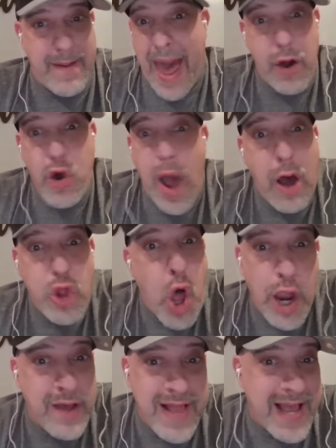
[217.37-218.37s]
I don't know how
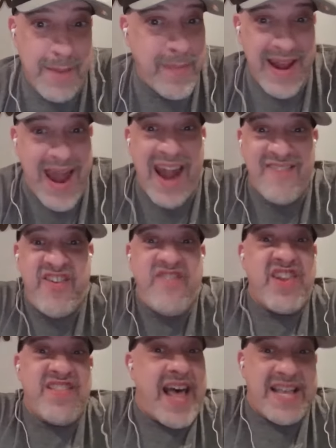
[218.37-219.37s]
long it lasted. It might not have
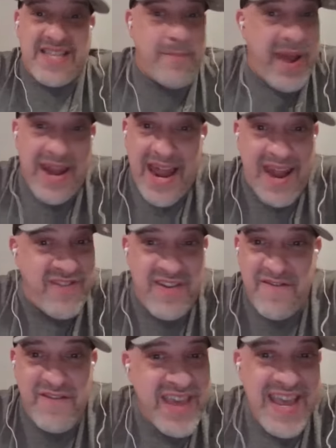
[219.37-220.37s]
even lasted. It might not even
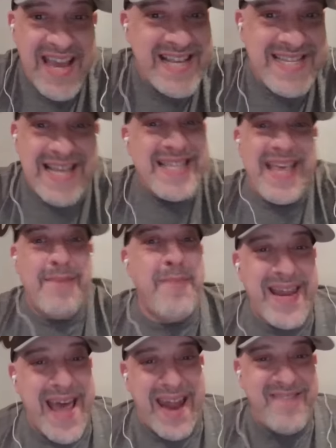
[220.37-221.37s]
have existed. They
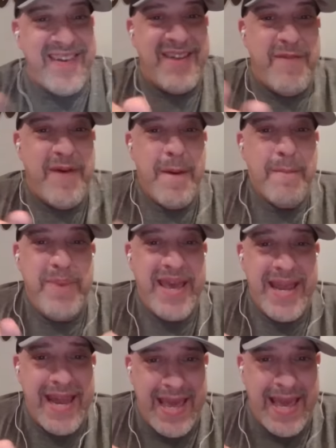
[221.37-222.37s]
might not have
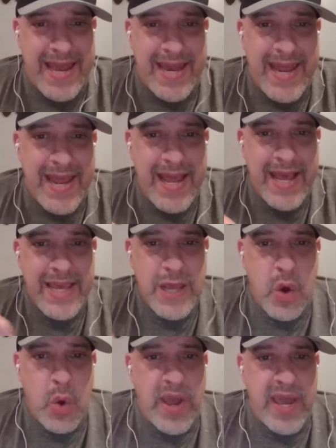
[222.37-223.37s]
been in you
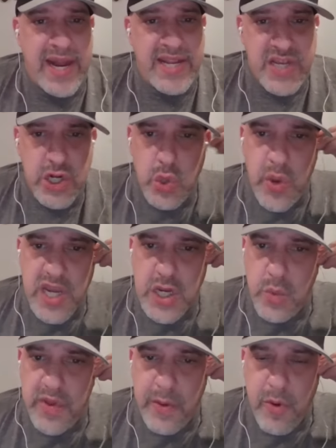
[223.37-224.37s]
know in a
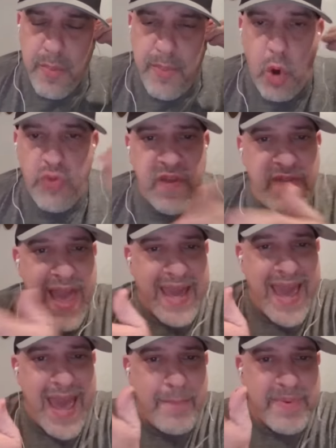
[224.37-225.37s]
situation when they were both in that
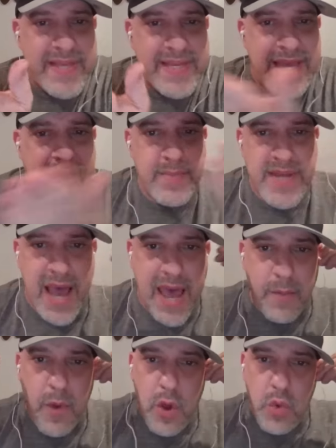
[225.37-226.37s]
camp at the same
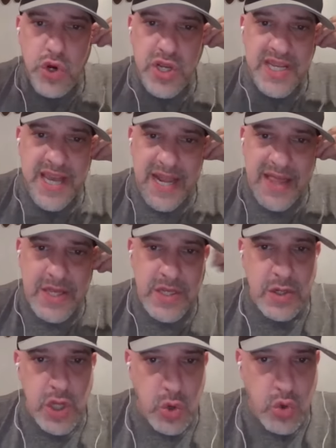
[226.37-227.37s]
time. We're just getting this
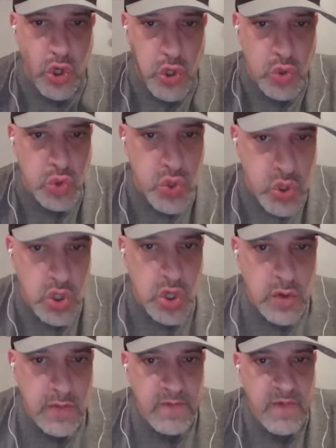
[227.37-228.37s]
you know news
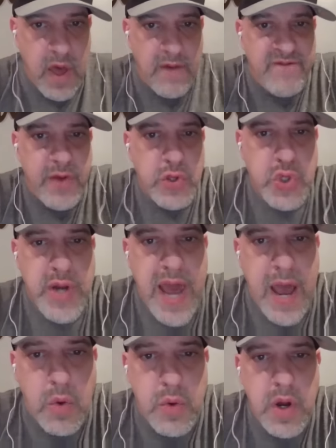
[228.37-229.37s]
uh, filtered
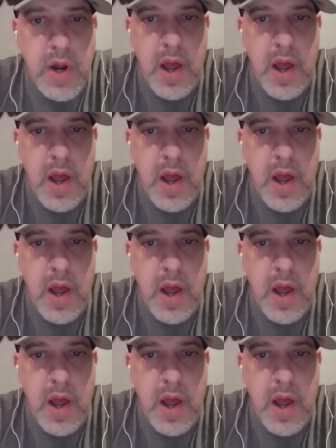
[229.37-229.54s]
out.